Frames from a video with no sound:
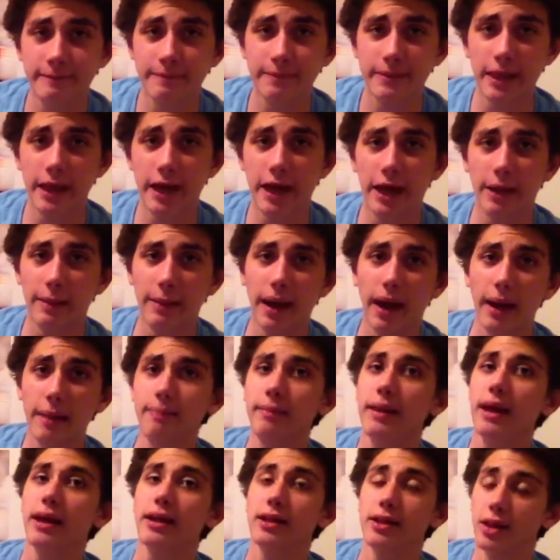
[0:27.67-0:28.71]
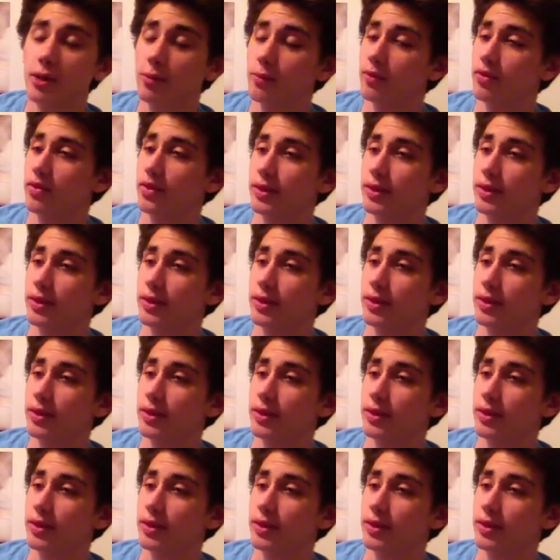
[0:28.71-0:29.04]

Uh, I'm not done with